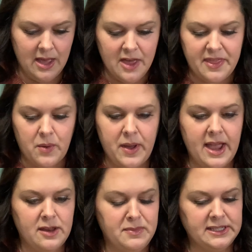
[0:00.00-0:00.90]
That way I
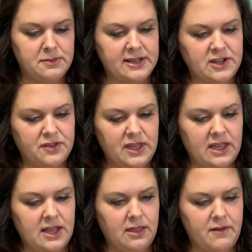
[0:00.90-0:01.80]
can mix and match everything, and
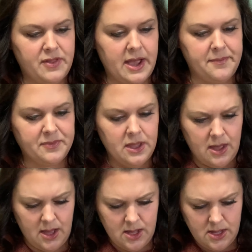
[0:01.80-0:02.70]
I love that.
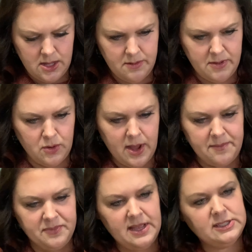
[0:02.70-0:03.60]
Okay,
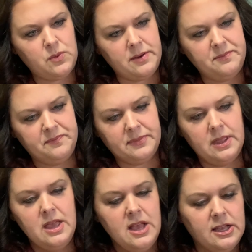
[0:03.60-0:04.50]
next one.
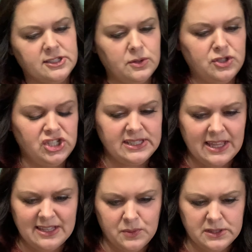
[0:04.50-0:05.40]
So she said
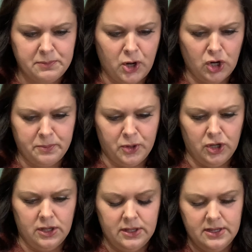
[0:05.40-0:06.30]
this was
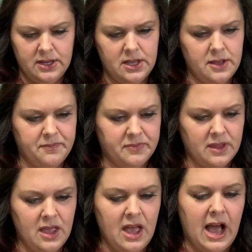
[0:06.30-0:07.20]
purple.
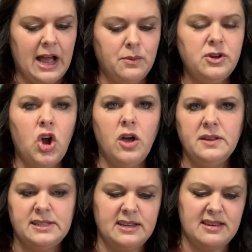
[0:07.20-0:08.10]
I would call
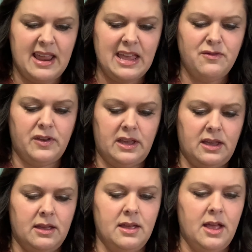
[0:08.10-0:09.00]
this a
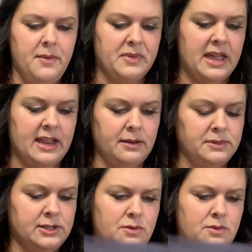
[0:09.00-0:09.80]
navy, and I'm so